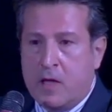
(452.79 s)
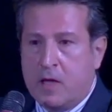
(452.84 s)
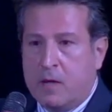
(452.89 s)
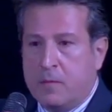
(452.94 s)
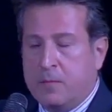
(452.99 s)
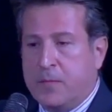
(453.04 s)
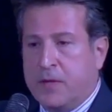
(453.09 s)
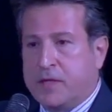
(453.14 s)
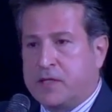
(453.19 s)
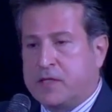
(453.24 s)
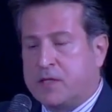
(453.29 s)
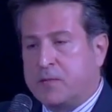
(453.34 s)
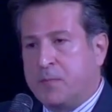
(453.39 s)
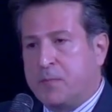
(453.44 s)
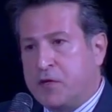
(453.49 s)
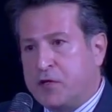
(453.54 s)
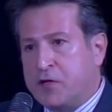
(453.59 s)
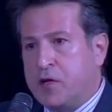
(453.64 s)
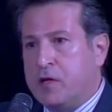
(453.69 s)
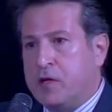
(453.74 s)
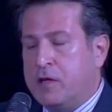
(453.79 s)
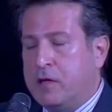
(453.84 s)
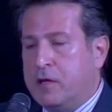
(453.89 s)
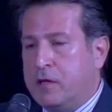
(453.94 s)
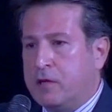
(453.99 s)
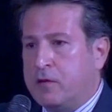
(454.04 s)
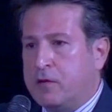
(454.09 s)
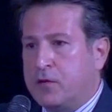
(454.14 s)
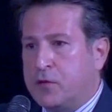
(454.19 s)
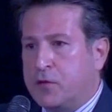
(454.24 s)
but
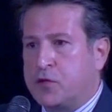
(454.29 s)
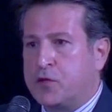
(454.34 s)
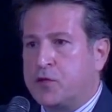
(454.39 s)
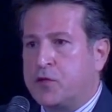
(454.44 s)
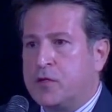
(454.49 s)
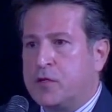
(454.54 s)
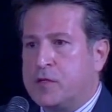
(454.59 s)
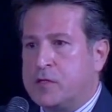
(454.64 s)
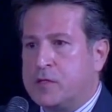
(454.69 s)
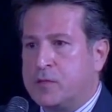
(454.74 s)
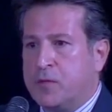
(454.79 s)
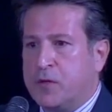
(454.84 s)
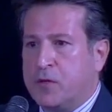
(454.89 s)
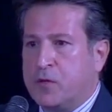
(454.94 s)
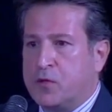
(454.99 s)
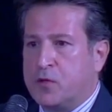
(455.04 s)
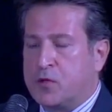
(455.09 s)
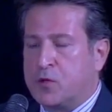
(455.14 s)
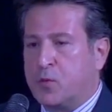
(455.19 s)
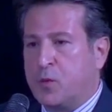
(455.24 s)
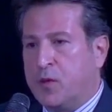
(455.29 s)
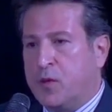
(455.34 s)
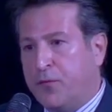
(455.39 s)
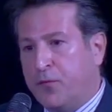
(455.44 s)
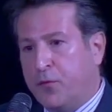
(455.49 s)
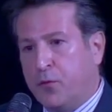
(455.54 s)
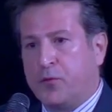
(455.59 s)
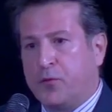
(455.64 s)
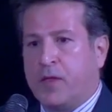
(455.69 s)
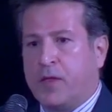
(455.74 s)
especially Christians, because we
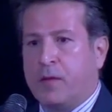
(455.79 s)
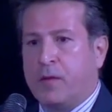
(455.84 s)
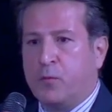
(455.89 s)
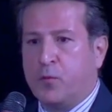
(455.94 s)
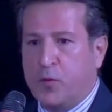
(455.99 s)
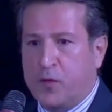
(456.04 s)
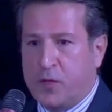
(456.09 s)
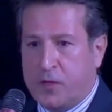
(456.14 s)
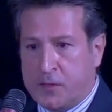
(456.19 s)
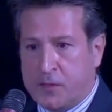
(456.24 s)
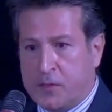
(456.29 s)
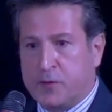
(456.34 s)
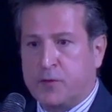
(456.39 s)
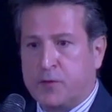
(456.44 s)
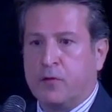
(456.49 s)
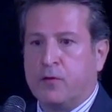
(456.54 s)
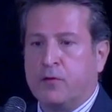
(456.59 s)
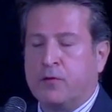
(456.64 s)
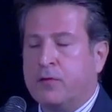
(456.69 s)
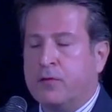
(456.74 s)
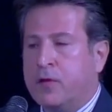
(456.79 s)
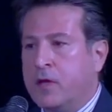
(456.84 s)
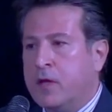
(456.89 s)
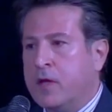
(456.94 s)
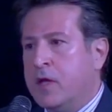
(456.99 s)
fought them, we resisted,